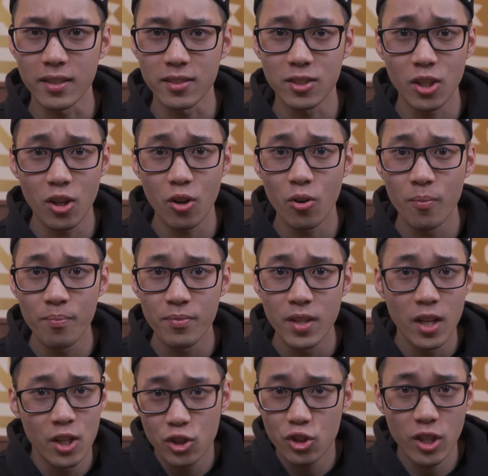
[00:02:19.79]
So
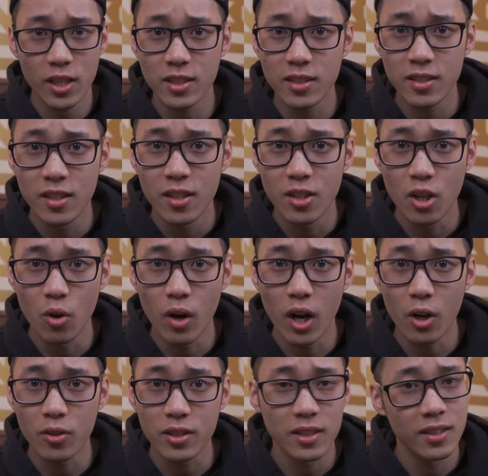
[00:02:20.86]
just go
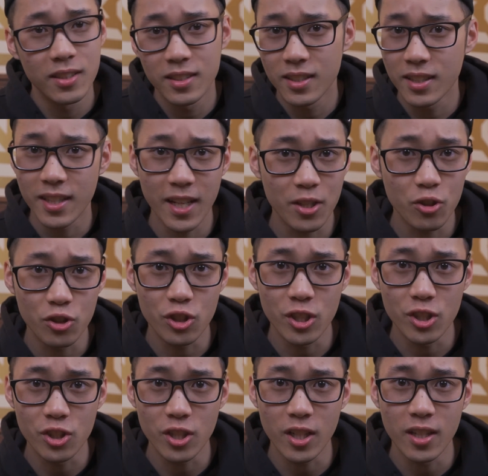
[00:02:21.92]
out, get your
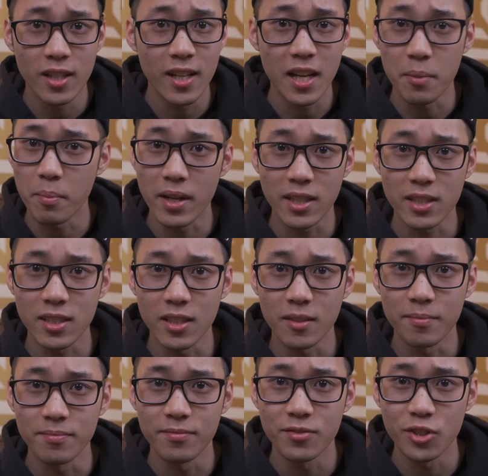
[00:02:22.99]
ginger and make
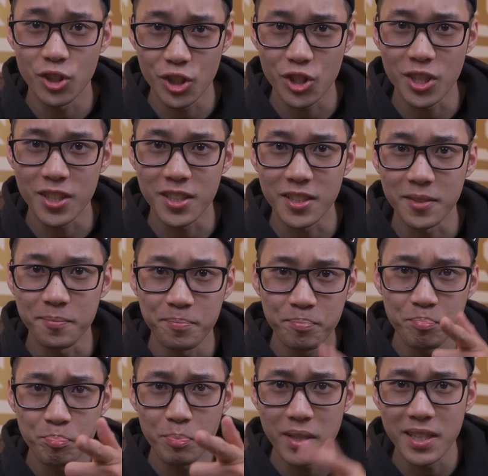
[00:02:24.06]
some ginger tea.
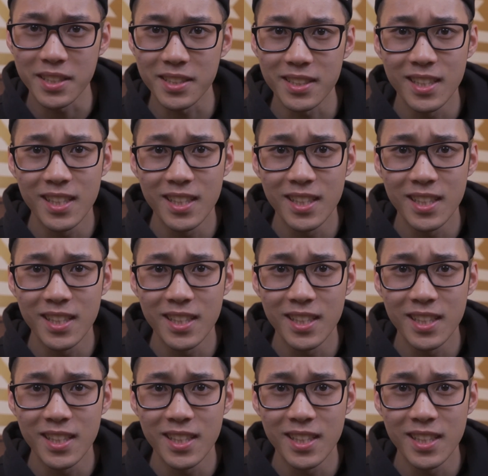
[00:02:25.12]
Peace.